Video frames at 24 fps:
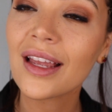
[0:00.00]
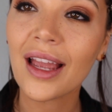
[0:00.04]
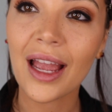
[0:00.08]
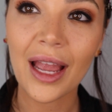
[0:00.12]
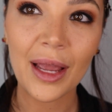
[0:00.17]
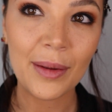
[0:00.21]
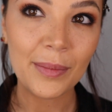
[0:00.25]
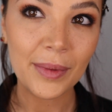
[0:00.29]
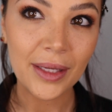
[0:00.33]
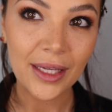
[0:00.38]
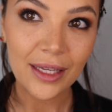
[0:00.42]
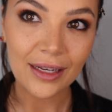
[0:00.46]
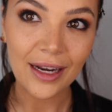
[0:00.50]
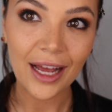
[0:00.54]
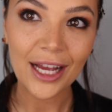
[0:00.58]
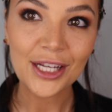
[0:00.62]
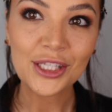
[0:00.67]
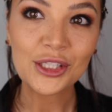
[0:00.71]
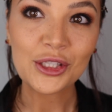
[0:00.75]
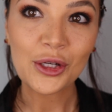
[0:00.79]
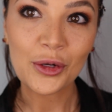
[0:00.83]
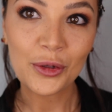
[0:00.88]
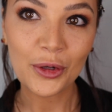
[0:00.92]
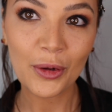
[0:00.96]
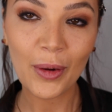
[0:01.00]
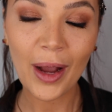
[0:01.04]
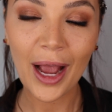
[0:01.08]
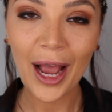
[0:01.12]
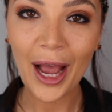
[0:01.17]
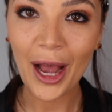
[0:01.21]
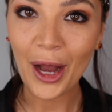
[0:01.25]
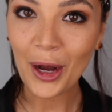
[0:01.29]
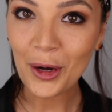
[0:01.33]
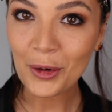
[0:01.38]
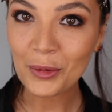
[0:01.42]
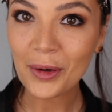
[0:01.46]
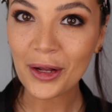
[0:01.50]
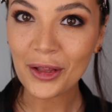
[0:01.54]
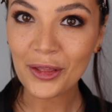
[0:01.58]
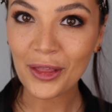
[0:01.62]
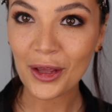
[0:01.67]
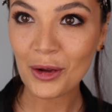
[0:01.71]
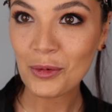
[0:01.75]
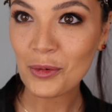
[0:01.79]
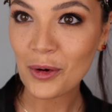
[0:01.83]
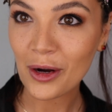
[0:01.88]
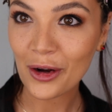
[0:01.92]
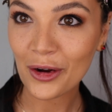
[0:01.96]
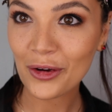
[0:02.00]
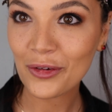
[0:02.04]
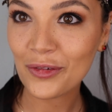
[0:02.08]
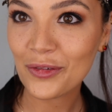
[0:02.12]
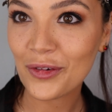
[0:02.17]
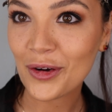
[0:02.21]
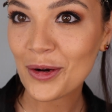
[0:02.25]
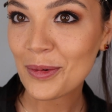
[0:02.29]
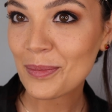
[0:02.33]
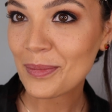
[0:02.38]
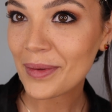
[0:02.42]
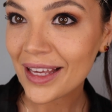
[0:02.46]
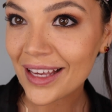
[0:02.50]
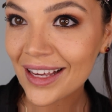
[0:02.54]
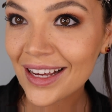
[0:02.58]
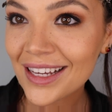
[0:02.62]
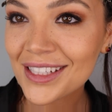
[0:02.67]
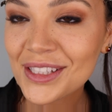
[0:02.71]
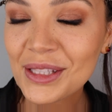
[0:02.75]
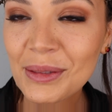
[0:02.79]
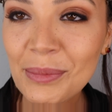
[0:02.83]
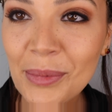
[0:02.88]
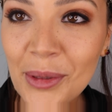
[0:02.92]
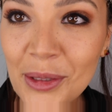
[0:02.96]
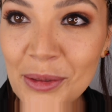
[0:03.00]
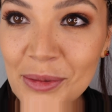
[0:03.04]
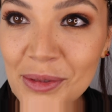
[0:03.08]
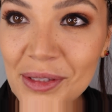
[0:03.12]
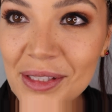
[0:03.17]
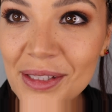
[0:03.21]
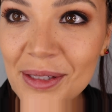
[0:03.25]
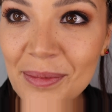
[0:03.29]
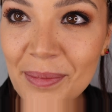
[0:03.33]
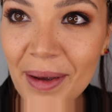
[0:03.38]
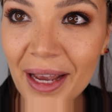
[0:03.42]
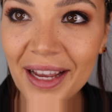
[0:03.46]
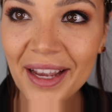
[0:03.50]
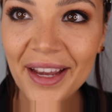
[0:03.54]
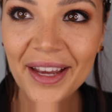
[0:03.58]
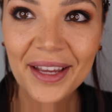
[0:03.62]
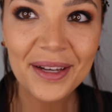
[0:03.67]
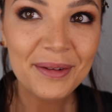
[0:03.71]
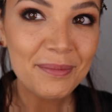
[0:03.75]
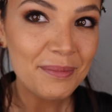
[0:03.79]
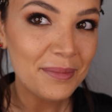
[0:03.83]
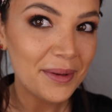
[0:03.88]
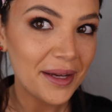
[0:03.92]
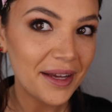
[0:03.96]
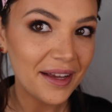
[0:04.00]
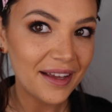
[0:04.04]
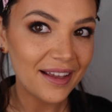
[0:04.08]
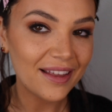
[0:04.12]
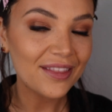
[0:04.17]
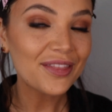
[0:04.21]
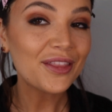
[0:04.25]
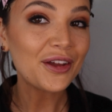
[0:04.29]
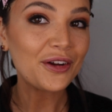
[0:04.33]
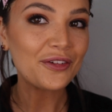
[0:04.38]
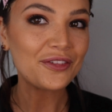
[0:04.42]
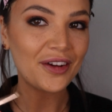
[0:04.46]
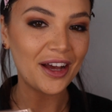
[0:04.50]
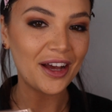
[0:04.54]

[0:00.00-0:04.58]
I mean, I don't know how well they work for me as opposed to Meghan, but they're